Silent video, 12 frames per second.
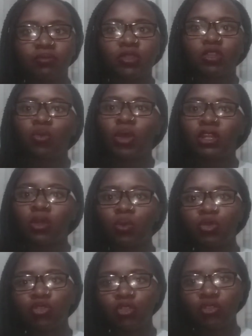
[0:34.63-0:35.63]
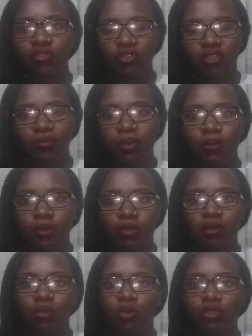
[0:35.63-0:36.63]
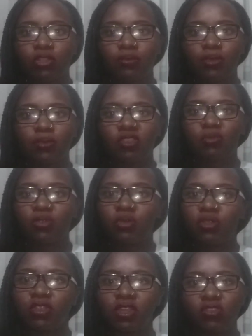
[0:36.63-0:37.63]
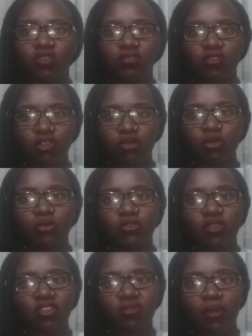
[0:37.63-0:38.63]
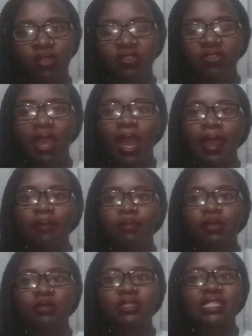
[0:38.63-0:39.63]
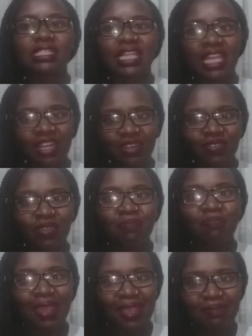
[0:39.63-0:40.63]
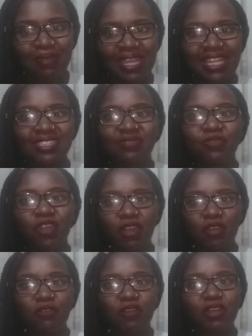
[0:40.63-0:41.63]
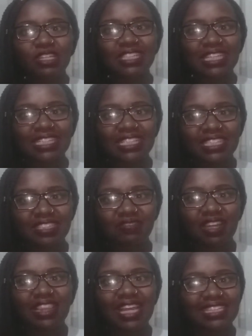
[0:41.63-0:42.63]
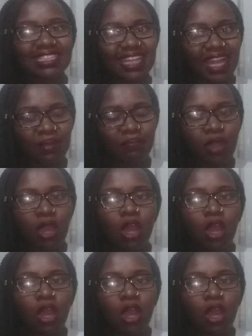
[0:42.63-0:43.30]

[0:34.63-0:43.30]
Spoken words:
you wonder what to use for the baby when the baby is between the age of 0 to 6 months, because the skin of the baby is very sensitive at that time.